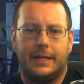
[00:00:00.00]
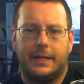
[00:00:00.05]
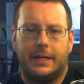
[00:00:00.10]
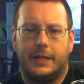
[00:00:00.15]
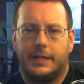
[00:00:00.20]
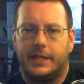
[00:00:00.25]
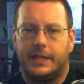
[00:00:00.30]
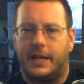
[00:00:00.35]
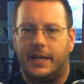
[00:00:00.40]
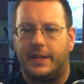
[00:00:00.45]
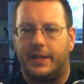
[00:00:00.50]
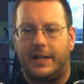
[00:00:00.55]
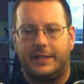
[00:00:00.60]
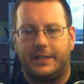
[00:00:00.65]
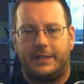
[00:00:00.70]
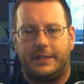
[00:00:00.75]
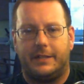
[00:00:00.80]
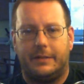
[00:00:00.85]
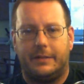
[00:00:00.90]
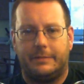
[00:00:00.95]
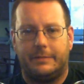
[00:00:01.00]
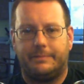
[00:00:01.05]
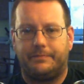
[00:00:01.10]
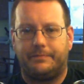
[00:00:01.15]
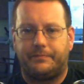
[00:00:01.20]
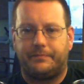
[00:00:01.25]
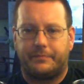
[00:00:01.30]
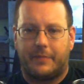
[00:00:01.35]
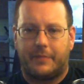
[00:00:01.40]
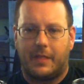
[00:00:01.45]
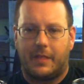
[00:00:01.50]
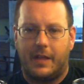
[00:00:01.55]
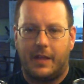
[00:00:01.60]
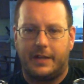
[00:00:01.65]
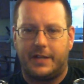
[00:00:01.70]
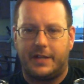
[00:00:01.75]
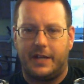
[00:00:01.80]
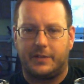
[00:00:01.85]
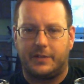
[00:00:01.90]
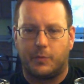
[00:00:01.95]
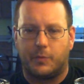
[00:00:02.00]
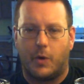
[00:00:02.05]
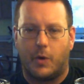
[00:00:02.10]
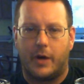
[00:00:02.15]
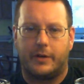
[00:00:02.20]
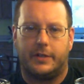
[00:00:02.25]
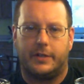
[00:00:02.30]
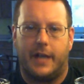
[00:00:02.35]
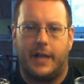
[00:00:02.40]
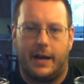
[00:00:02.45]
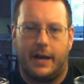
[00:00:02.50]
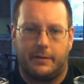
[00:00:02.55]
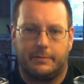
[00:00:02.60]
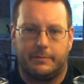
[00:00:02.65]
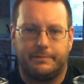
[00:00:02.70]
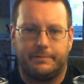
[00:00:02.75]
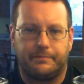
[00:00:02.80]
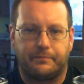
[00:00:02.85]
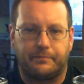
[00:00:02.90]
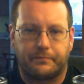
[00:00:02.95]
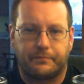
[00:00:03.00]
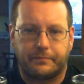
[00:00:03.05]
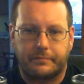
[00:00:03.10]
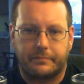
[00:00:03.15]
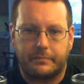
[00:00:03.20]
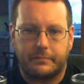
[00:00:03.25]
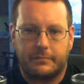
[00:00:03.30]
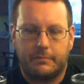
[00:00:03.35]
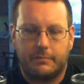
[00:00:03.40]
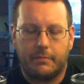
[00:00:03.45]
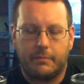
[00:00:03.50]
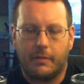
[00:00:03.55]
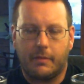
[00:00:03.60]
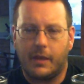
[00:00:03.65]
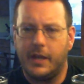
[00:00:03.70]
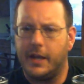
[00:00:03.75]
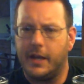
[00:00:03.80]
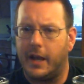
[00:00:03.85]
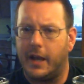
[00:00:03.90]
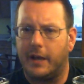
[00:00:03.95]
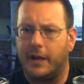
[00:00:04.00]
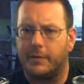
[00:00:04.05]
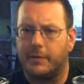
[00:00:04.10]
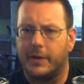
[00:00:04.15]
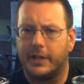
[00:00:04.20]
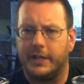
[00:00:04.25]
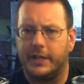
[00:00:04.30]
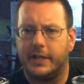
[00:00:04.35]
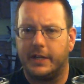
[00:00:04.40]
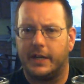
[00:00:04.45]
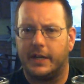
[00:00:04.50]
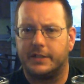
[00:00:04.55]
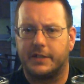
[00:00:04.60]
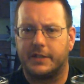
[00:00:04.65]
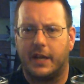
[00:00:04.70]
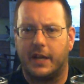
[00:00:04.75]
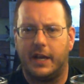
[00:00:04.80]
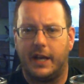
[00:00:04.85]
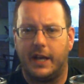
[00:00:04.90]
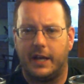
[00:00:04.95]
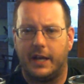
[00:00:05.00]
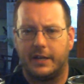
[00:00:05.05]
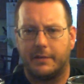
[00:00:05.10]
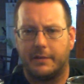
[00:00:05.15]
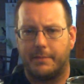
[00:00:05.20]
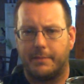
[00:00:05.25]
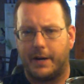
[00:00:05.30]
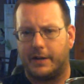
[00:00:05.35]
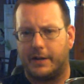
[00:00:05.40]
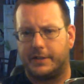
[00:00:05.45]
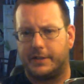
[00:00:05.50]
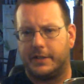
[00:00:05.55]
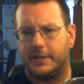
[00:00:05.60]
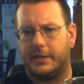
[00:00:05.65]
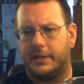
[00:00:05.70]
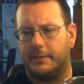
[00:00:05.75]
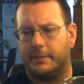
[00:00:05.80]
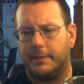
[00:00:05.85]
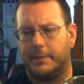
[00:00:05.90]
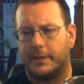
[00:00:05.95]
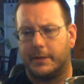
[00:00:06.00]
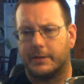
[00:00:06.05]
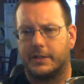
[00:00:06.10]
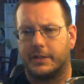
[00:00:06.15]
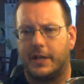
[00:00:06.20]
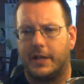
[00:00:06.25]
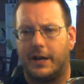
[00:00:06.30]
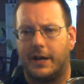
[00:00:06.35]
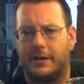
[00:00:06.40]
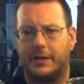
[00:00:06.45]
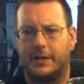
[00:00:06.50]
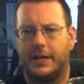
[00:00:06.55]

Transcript: yeah, that tastes watered down. It really does in comparison to the milk stout.